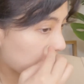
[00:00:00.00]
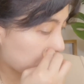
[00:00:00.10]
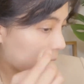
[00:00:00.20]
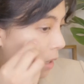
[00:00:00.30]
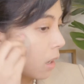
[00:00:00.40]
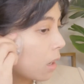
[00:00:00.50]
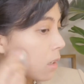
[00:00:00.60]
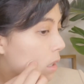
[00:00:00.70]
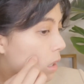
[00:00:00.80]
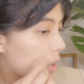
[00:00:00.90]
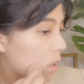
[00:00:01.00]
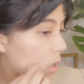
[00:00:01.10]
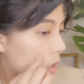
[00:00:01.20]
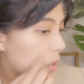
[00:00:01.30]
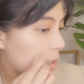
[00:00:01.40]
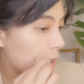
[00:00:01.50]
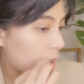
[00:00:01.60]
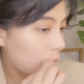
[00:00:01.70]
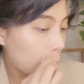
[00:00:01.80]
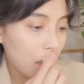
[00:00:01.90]
it look all
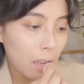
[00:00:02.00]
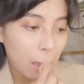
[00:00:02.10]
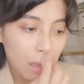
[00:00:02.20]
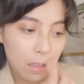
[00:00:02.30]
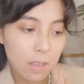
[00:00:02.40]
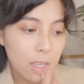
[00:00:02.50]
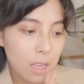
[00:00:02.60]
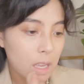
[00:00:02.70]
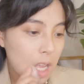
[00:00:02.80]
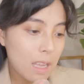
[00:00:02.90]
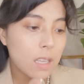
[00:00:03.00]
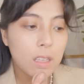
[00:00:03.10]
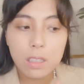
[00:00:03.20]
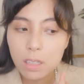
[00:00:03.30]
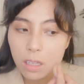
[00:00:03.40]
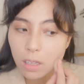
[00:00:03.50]
streaky or textured.